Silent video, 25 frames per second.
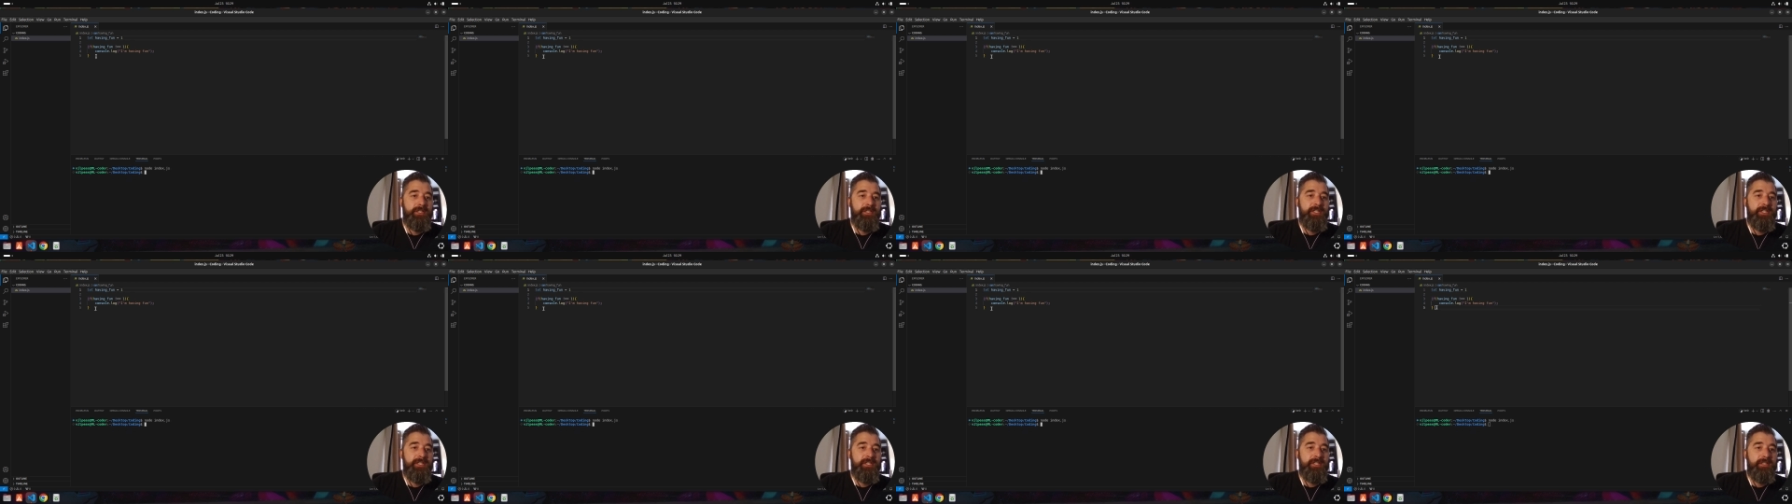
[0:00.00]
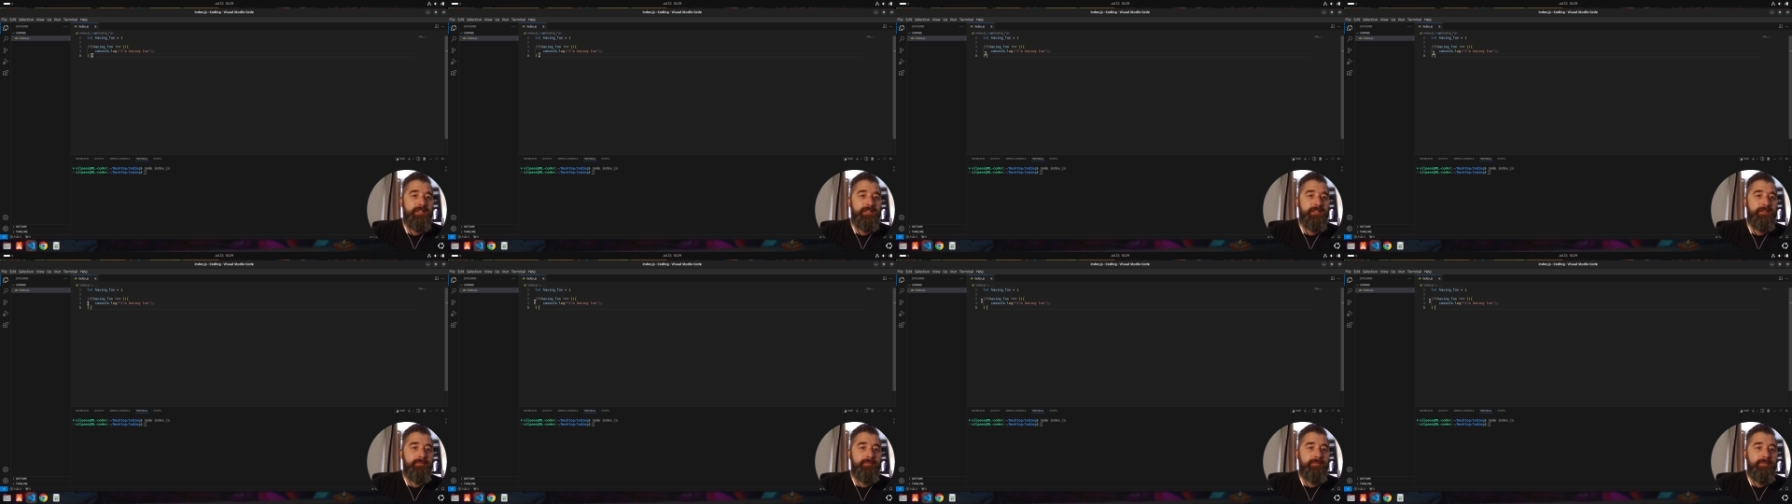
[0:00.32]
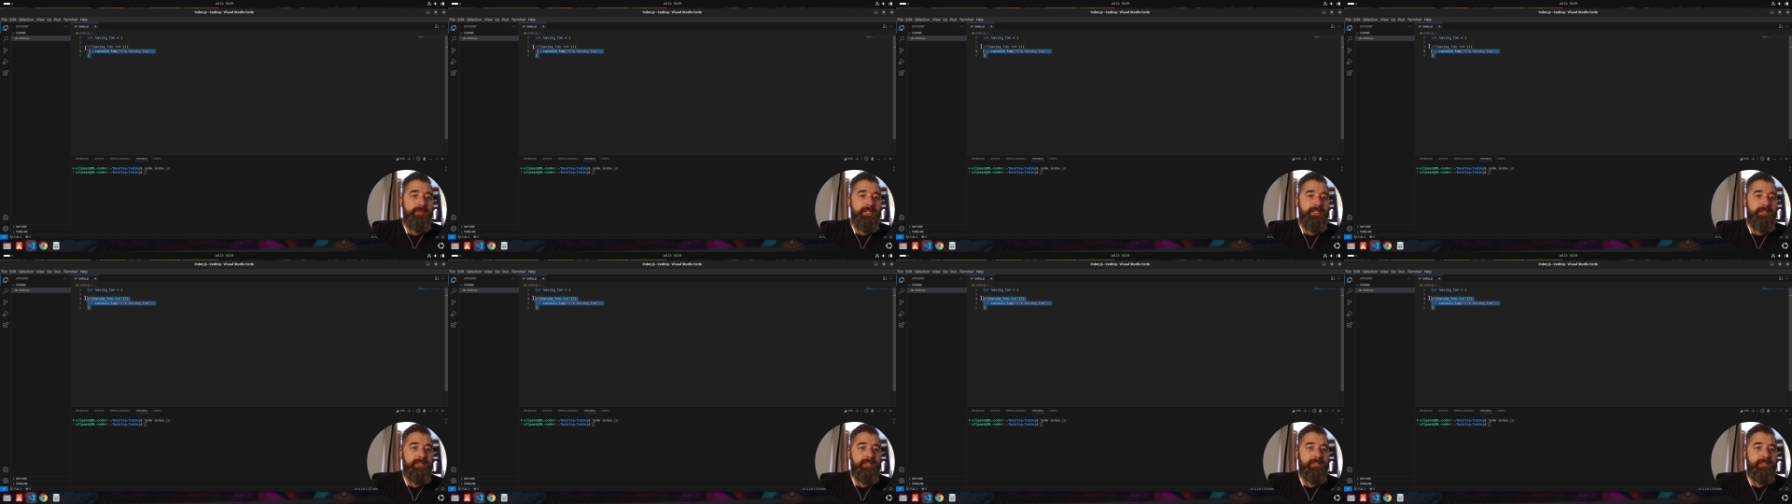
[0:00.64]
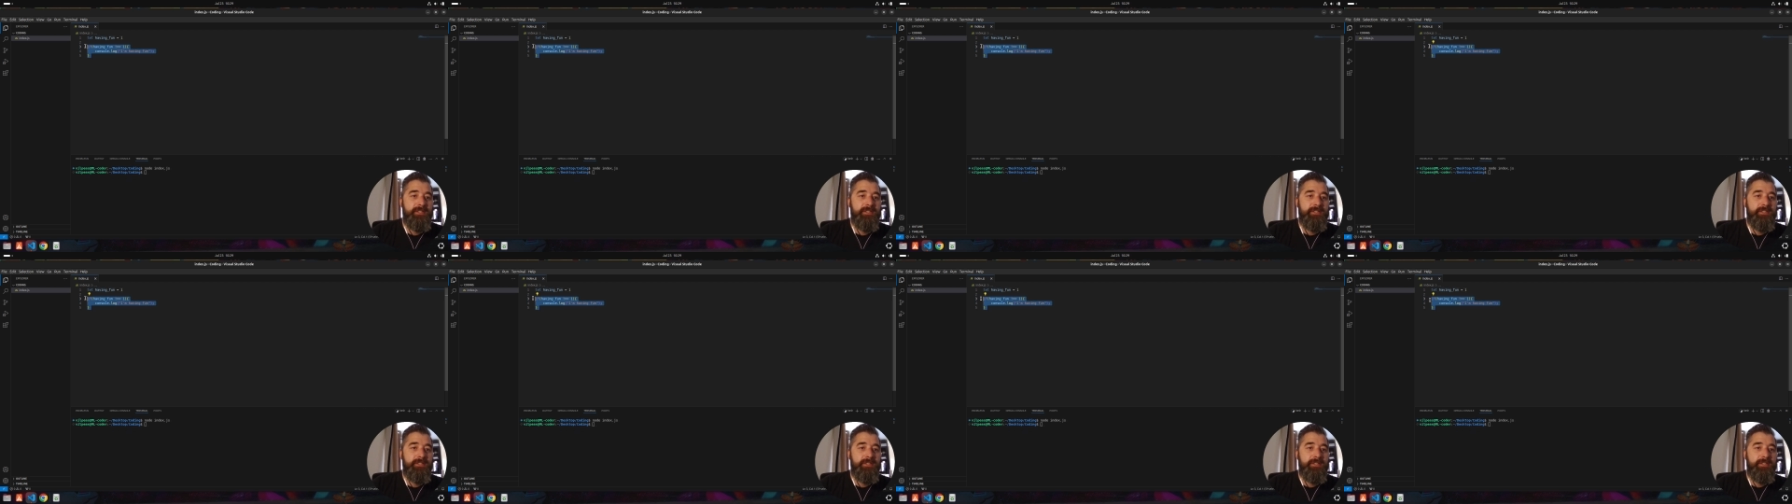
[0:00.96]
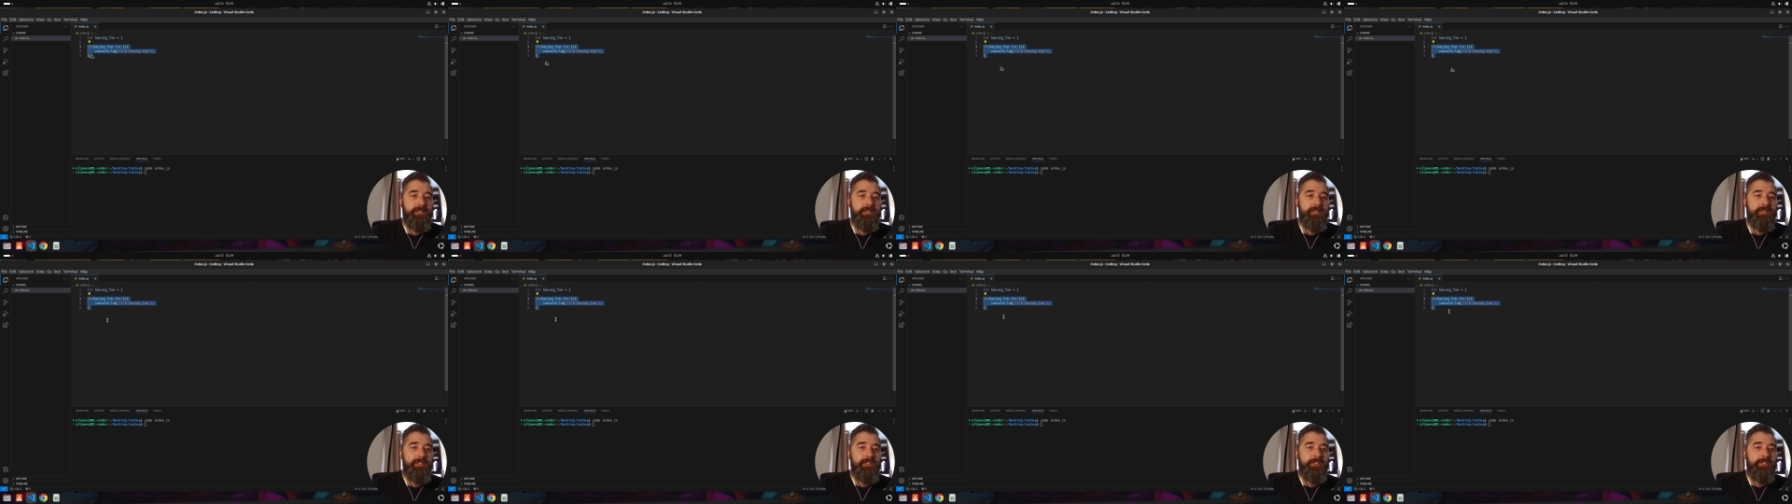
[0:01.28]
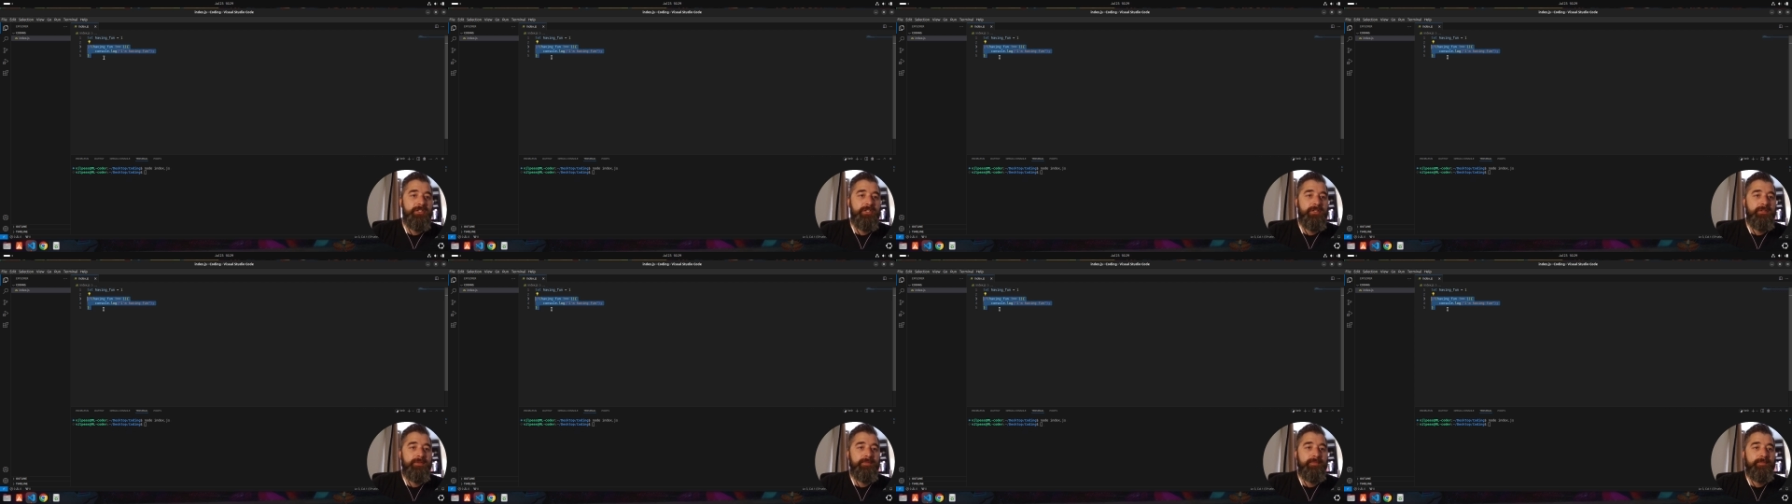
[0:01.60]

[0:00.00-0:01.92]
didn't meet this condition.